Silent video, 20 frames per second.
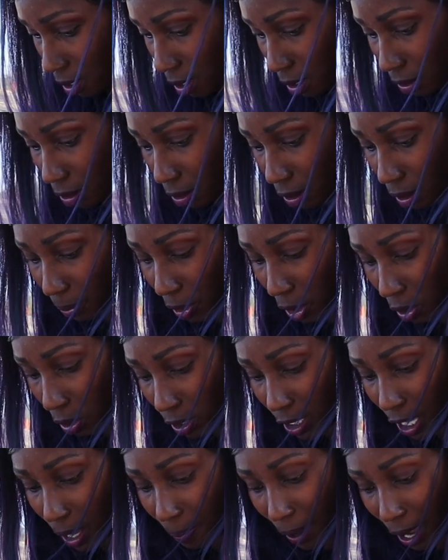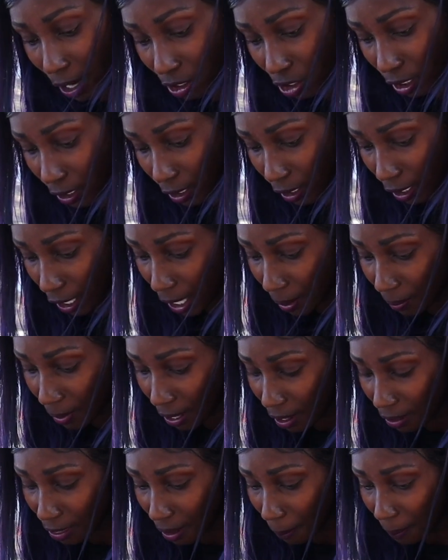So the butyl tape actually came
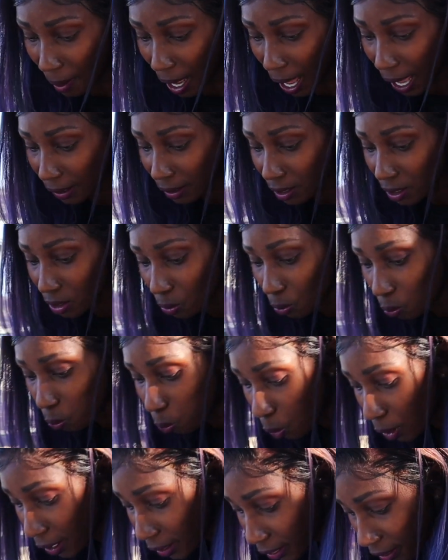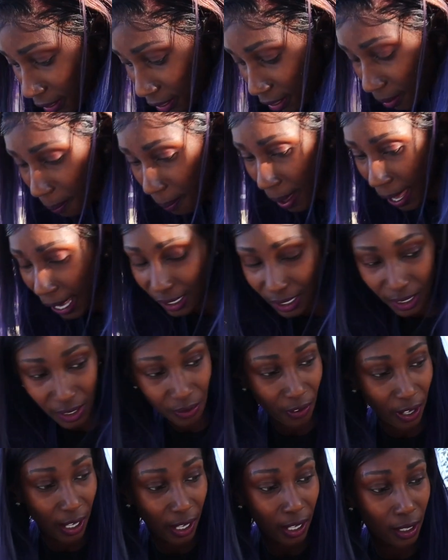in the box with the Max
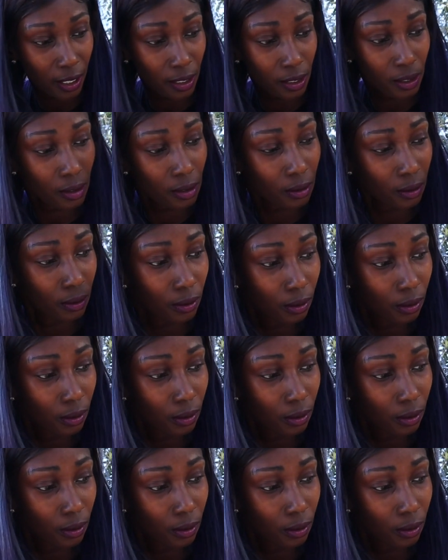fans.